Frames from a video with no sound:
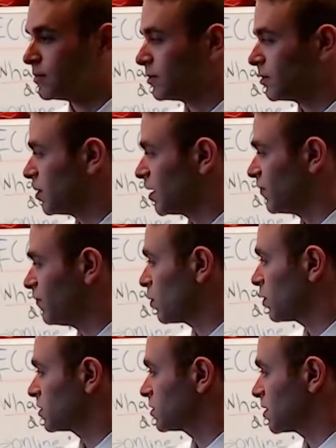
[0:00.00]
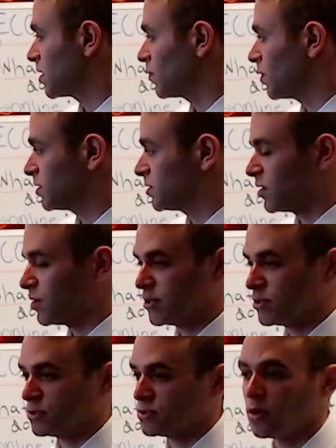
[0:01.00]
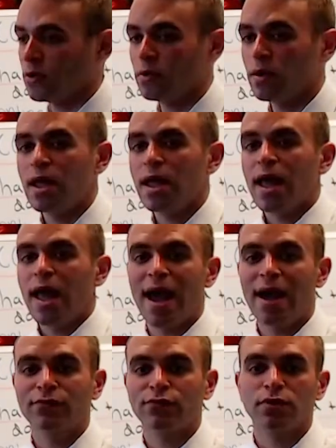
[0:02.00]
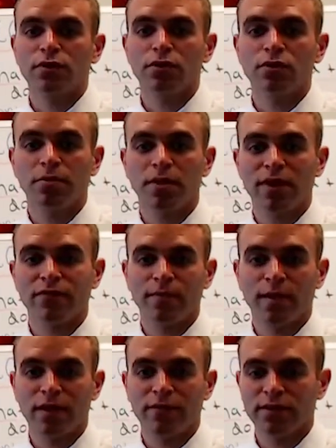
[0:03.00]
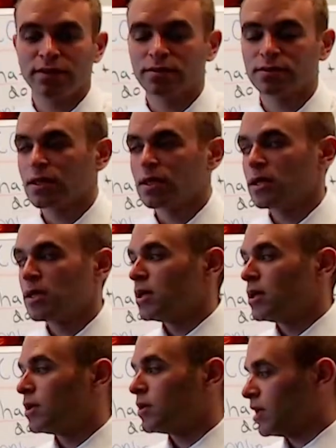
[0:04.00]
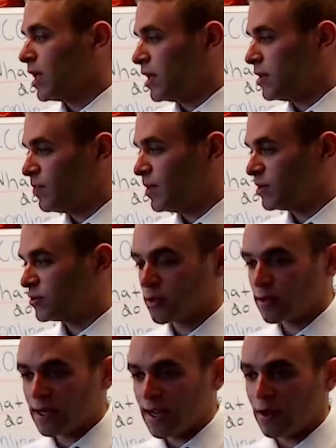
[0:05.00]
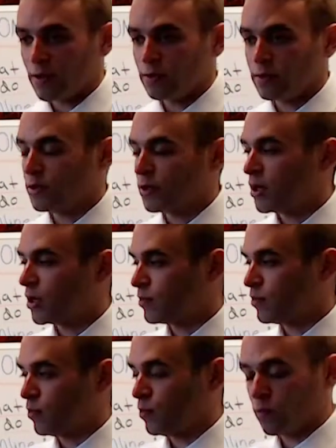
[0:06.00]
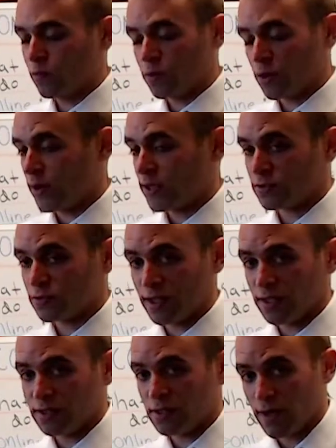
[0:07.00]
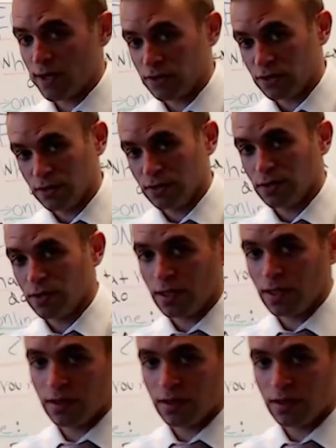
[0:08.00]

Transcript: the big focus is on reconsideration. So after you apply for benefits and you've been turned down, you're going to request reconsideration. And the